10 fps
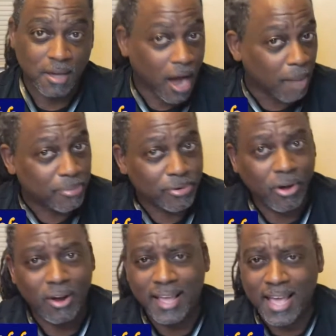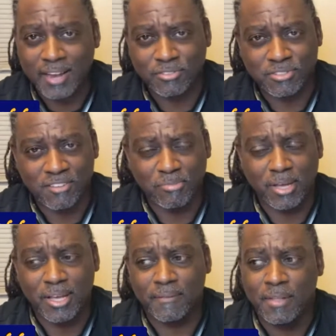copper, all that kind of
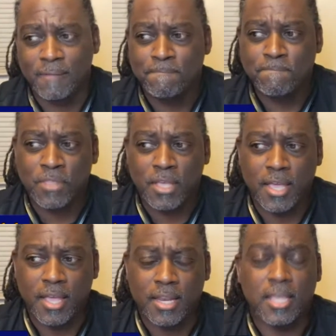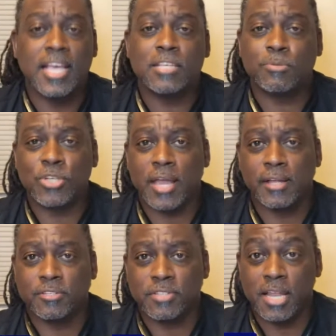stuff, man. And here's what you
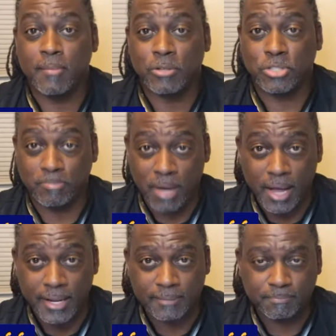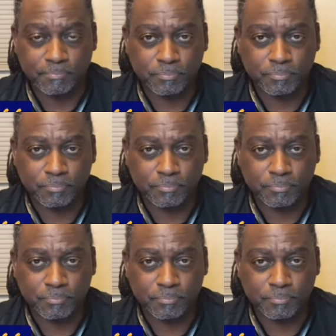got to understand about the body.